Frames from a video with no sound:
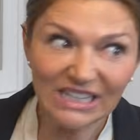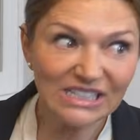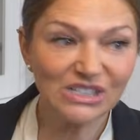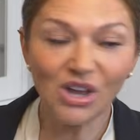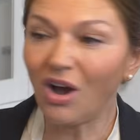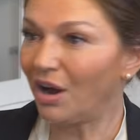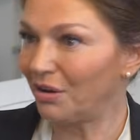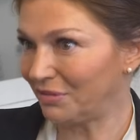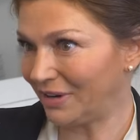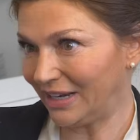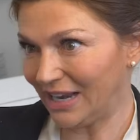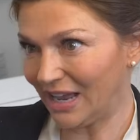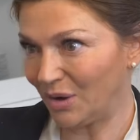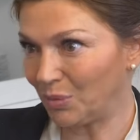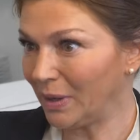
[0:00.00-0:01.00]
is hot
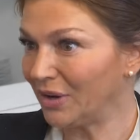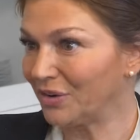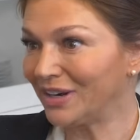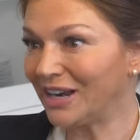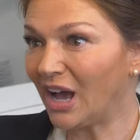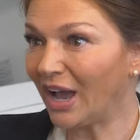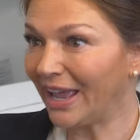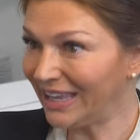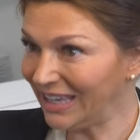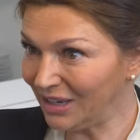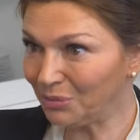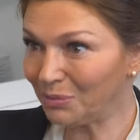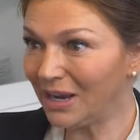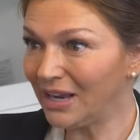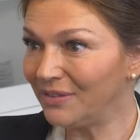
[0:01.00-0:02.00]
right now. We are in a
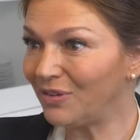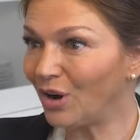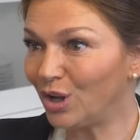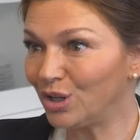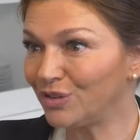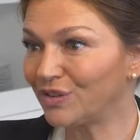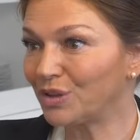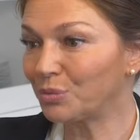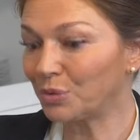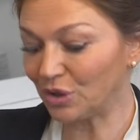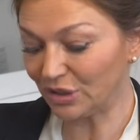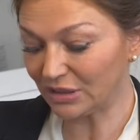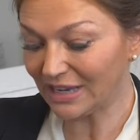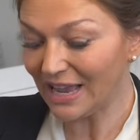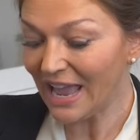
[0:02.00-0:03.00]
heat wave all over the
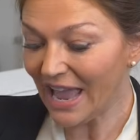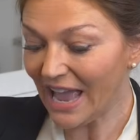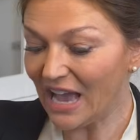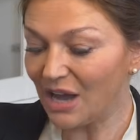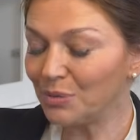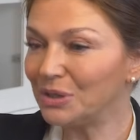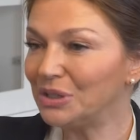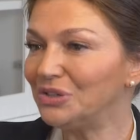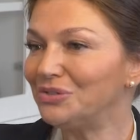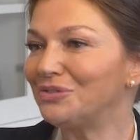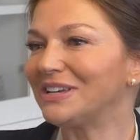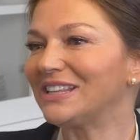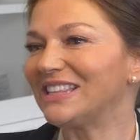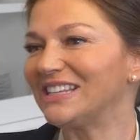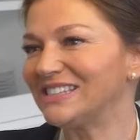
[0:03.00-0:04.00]
world. How would you
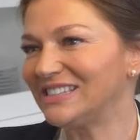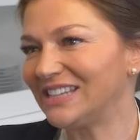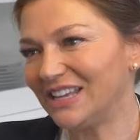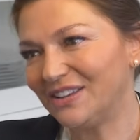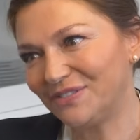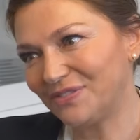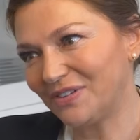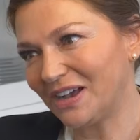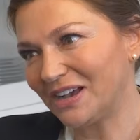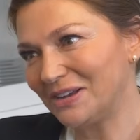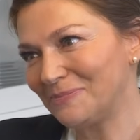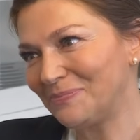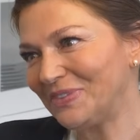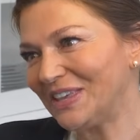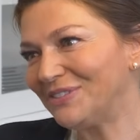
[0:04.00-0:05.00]
drink this
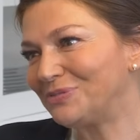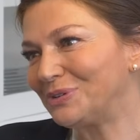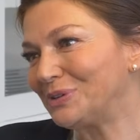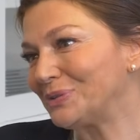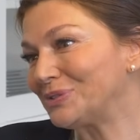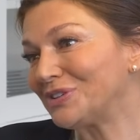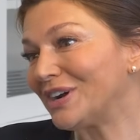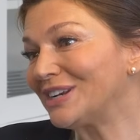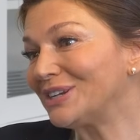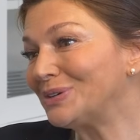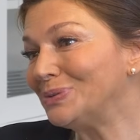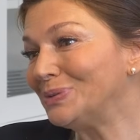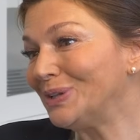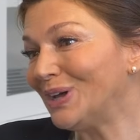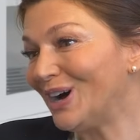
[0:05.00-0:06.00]
if we were trying to
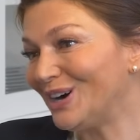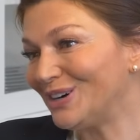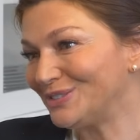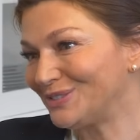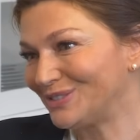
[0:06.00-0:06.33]
cool off?